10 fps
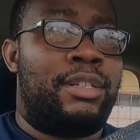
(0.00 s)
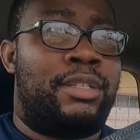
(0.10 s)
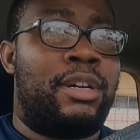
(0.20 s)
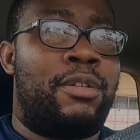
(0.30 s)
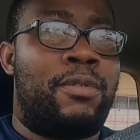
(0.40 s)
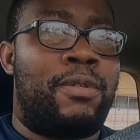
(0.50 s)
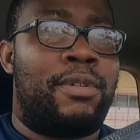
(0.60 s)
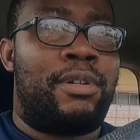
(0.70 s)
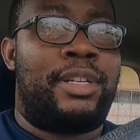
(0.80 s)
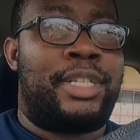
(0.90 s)
So,
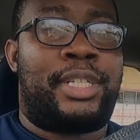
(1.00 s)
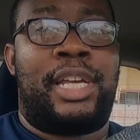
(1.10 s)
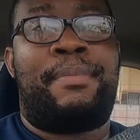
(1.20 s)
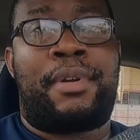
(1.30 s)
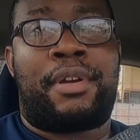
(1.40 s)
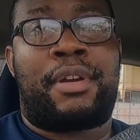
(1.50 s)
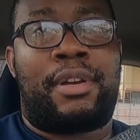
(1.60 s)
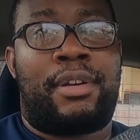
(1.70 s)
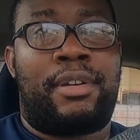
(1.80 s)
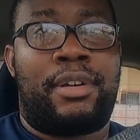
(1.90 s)
disclaimer,
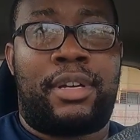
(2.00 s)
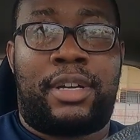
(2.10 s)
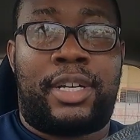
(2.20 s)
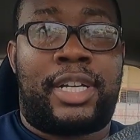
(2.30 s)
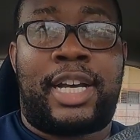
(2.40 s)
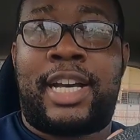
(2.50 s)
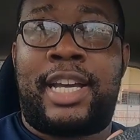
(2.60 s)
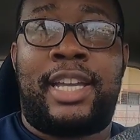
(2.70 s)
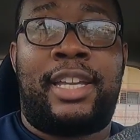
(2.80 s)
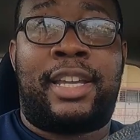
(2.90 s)

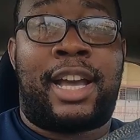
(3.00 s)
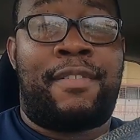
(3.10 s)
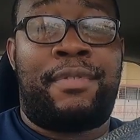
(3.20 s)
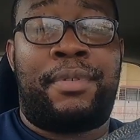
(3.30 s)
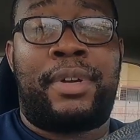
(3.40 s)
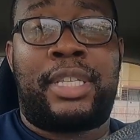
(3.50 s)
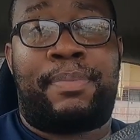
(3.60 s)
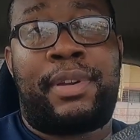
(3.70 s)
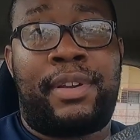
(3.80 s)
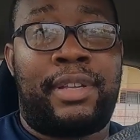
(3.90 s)
I have no
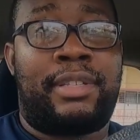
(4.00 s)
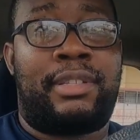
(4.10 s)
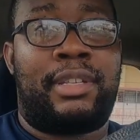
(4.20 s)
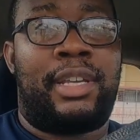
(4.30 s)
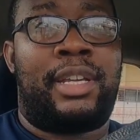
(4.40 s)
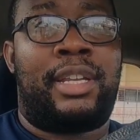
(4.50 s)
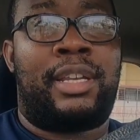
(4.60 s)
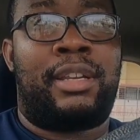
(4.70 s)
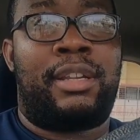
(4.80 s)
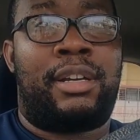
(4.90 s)
experience in